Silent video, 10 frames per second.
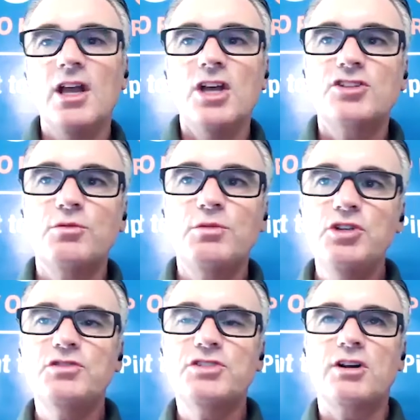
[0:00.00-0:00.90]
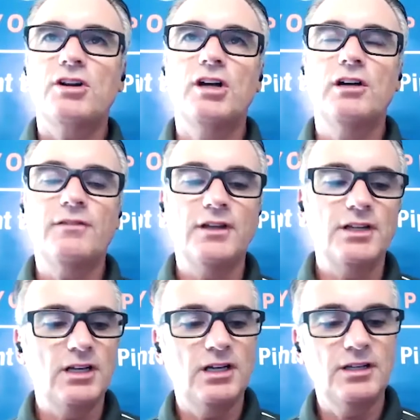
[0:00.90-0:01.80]
So when you start off on
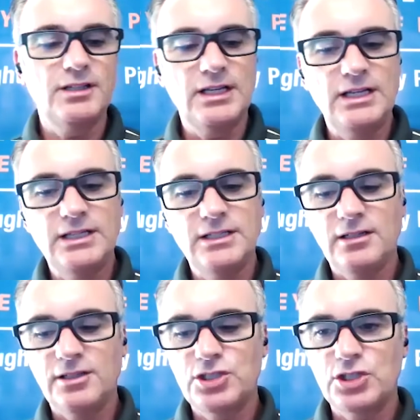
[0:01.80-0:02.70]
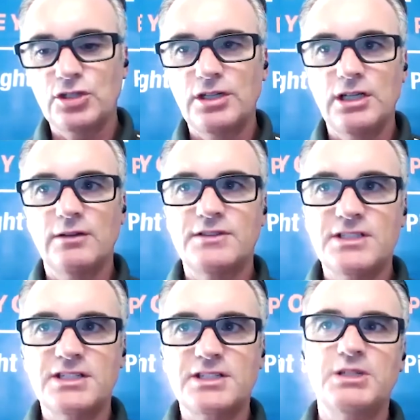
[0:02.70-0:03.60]
a on a on a journey of
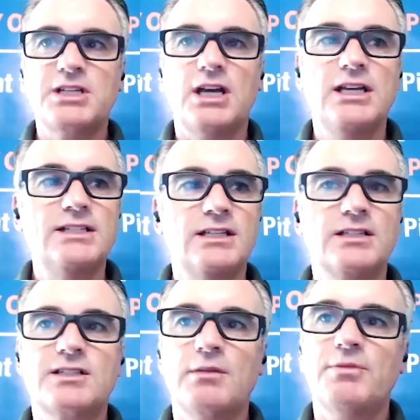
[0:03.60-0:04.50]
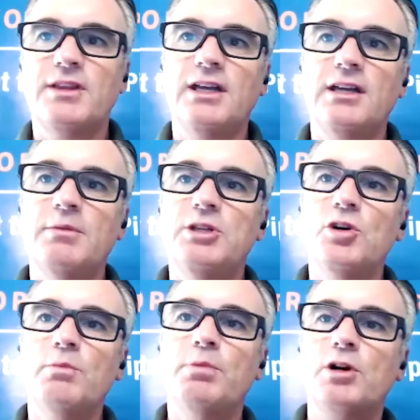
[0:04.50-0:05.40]
systematizing something, I mean, your
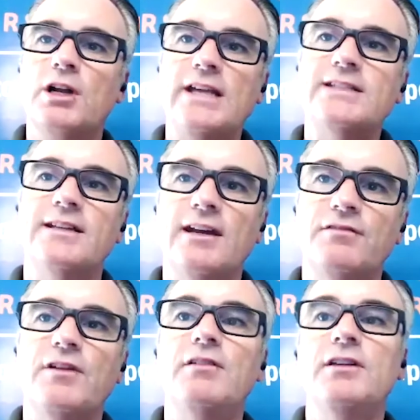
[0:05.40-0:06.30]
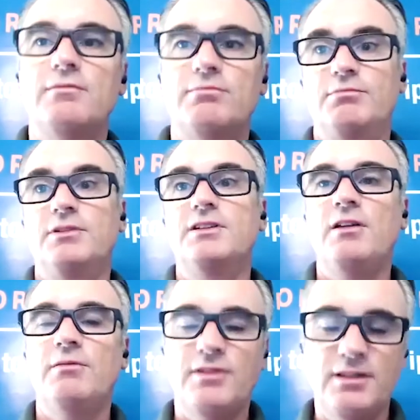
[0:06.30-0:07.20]
book lays it out very
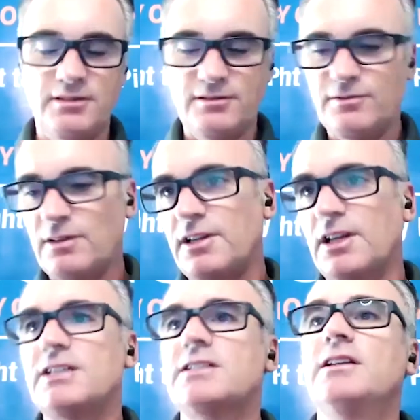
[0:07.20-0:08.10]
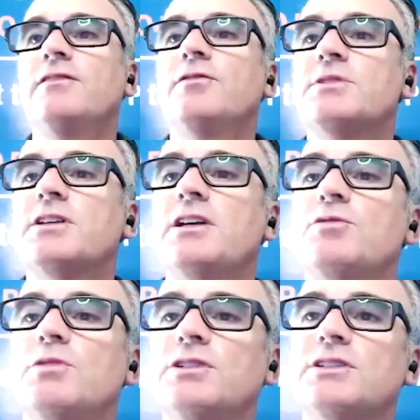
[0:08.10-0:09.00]
very nicely from stage
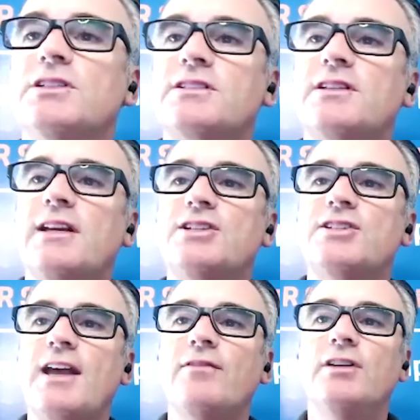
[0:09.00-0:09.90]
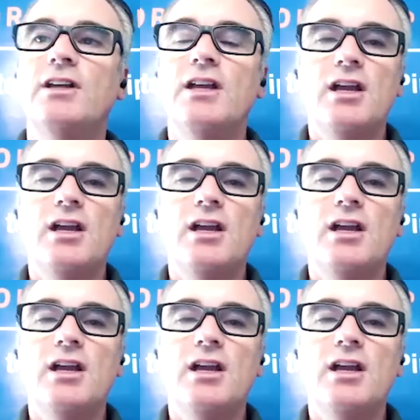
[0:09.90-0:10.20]
one to stage seven.